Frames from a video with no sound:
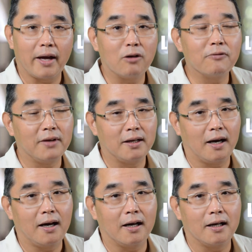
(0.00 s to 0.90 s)

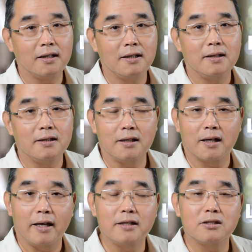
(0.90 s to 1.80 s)
LVR, in
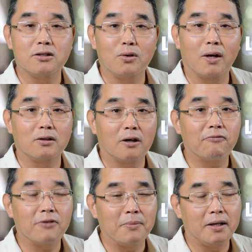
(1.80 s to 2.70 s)
case you are
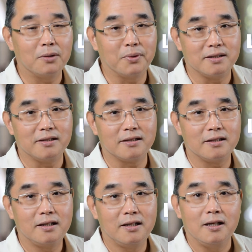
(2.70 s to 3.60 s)
not familiar with it,
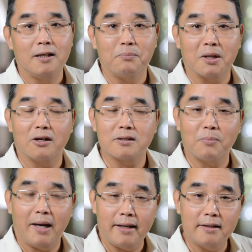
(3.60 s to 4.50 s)
because
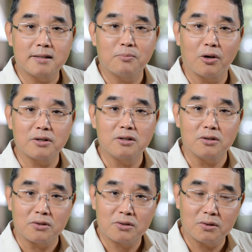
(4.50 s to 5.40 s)
lender's mortgage
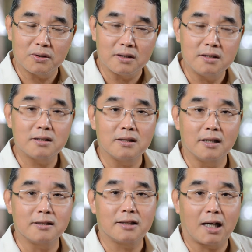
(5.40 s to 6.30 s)
insurance
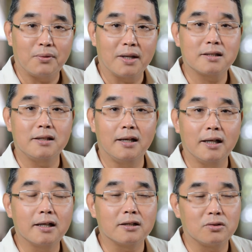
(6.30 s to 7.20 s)
is directly
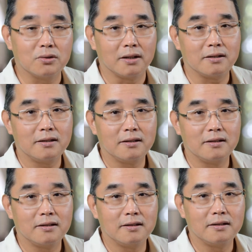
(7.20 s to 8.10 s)
linked to it.
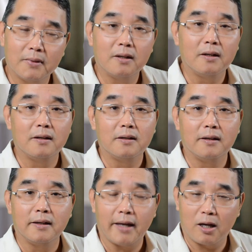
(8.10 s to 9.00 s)

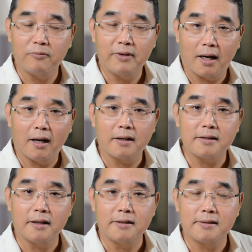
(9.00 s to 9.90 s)

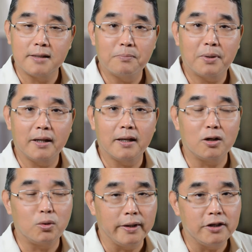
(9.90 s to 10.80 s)
LVR is simply
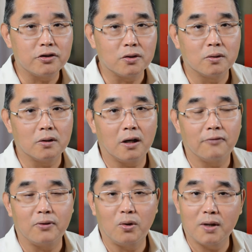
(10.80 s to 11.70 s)
a ratio
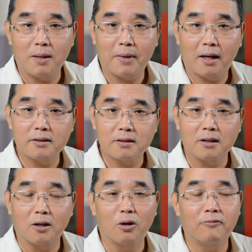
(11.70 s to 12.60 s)
of loan amount
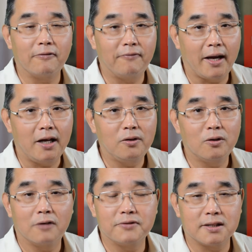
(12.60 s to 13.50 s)
over value
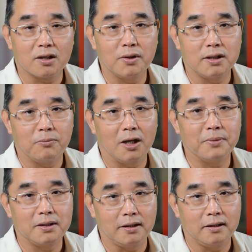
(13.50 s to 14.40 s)
of security
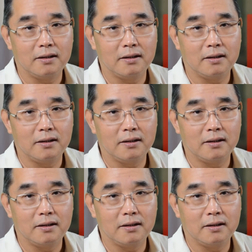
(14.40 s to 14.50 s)
property.